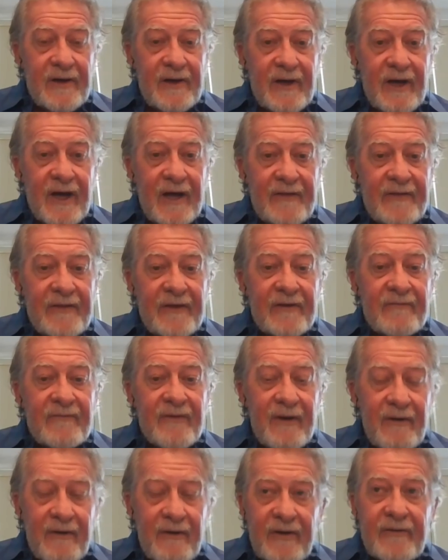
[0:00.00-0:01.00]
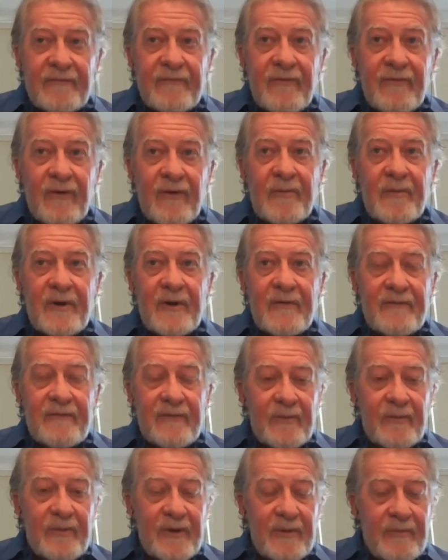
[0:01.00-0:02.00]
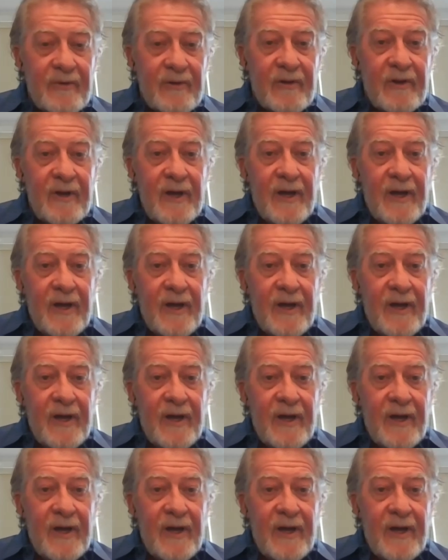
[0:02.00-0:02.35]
I think, very informative for people.